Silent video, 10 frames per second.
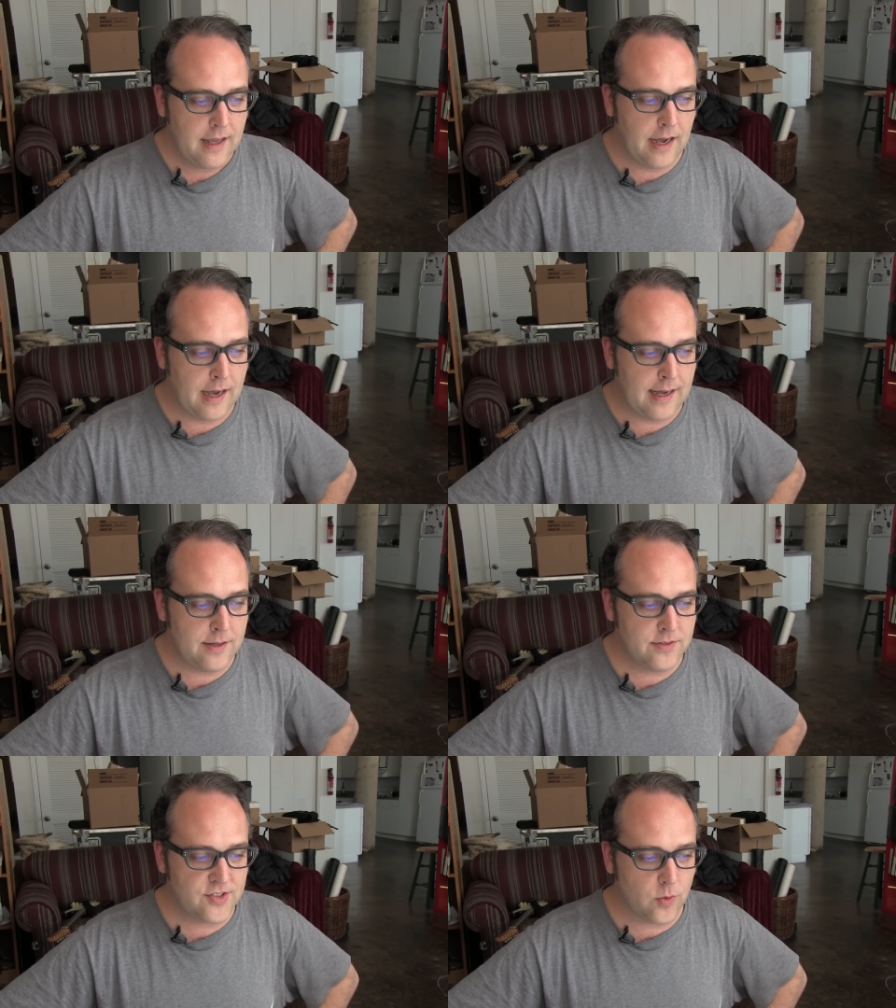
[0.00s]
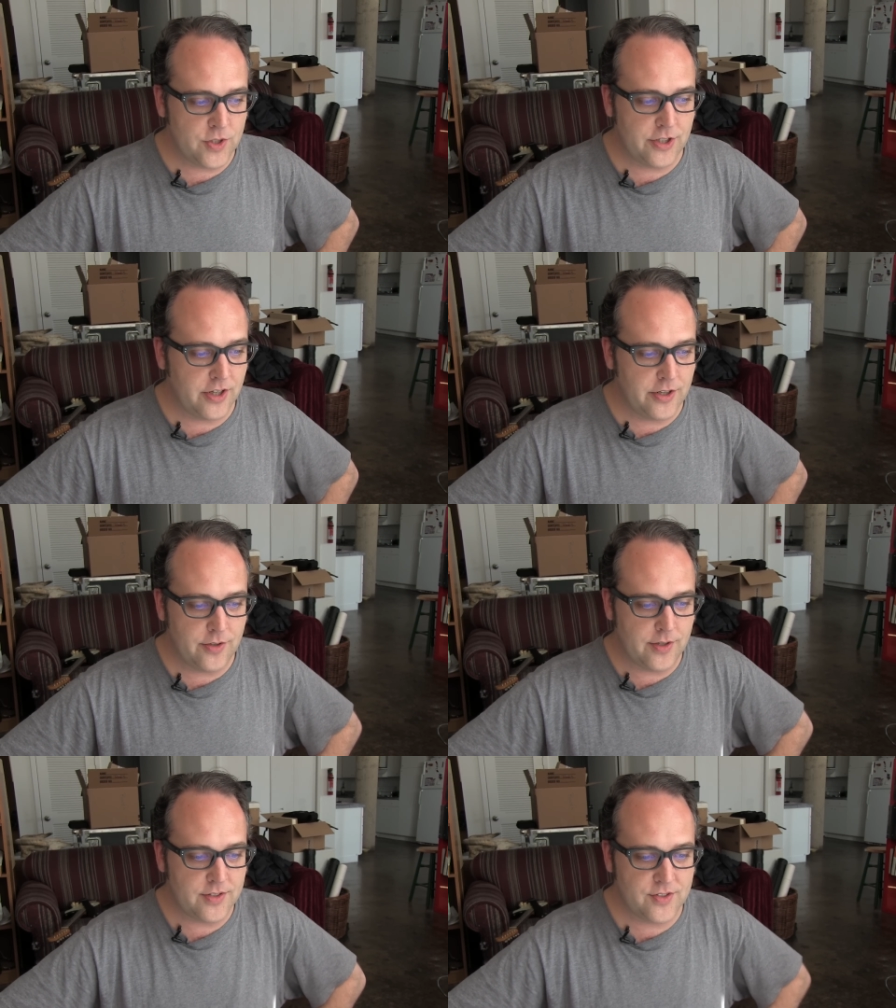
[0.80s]
Uh, so what you can do
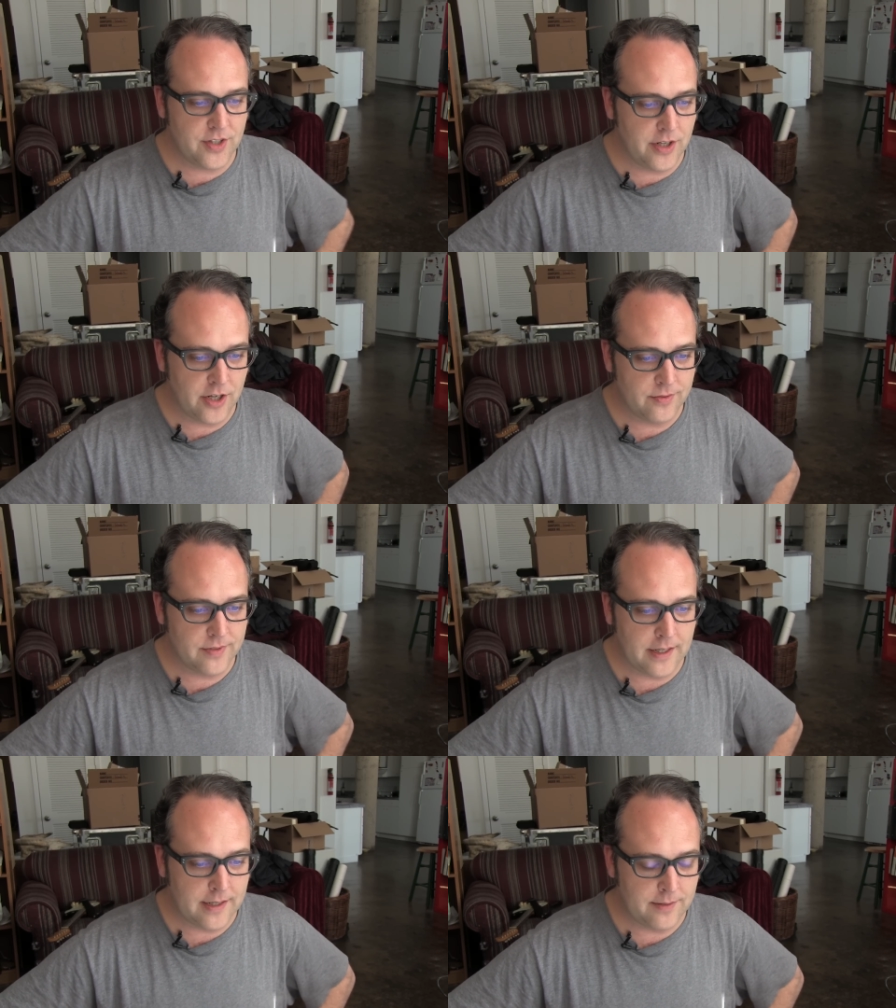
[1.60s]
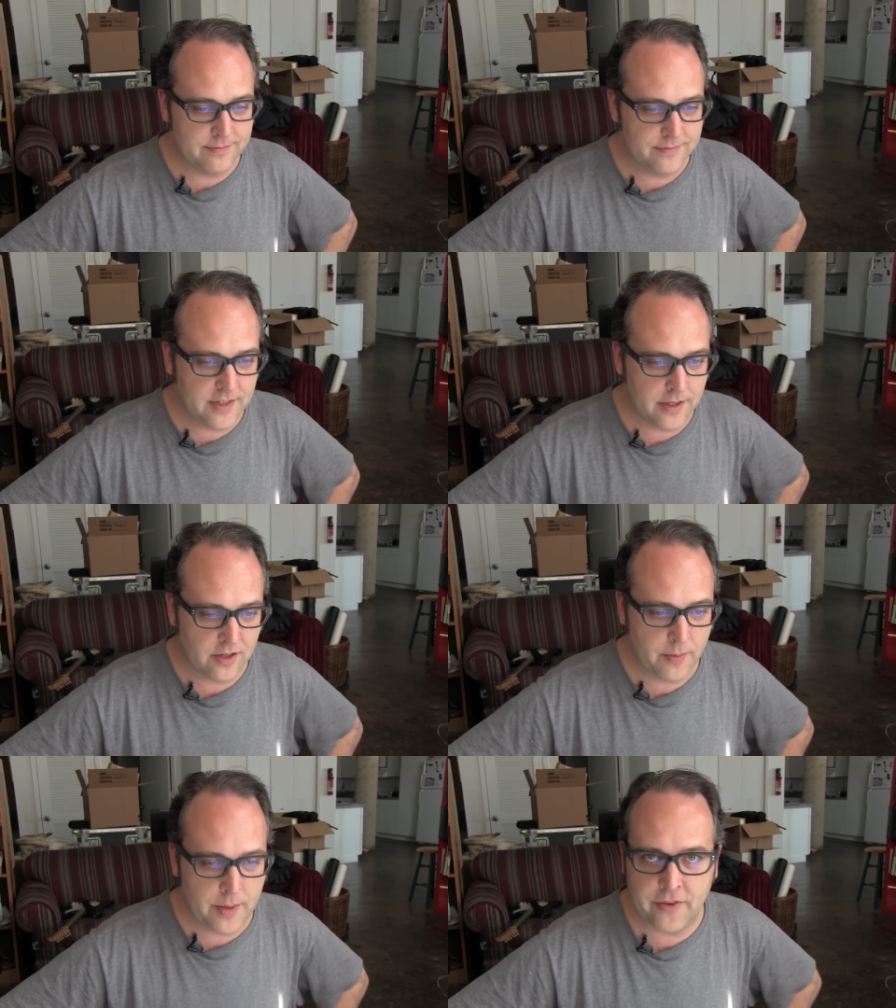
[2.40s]
is you know um, you
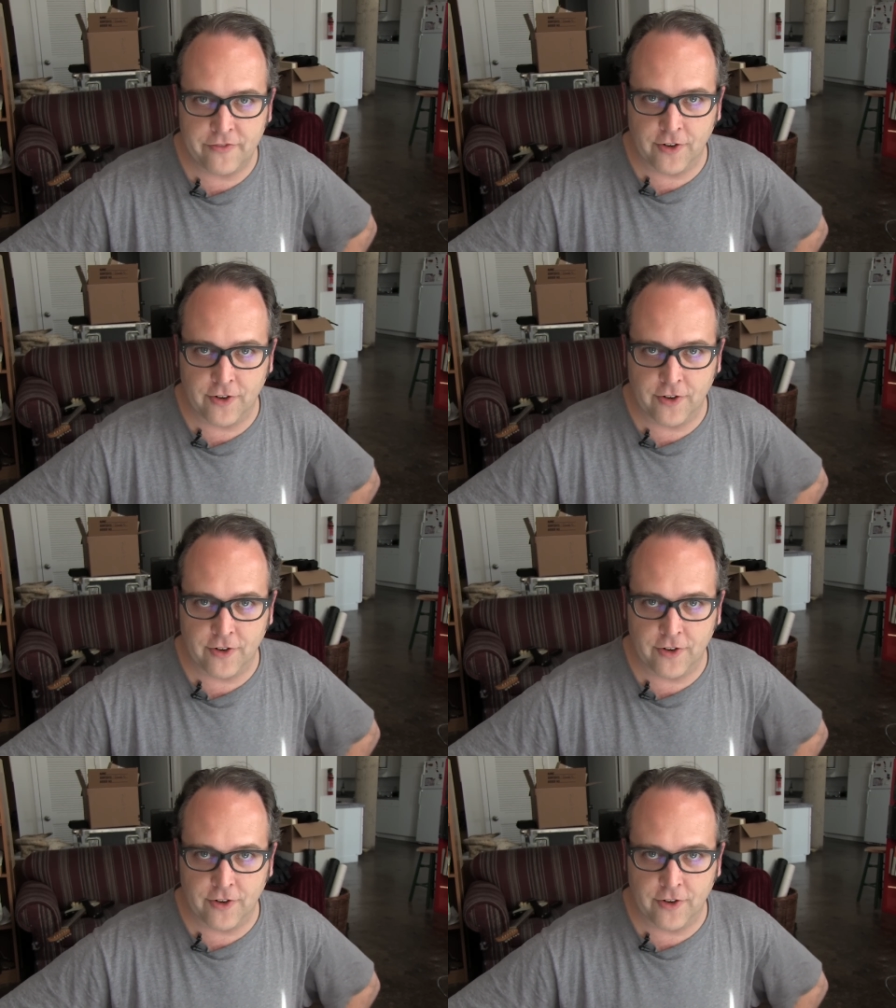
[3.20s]
know commitment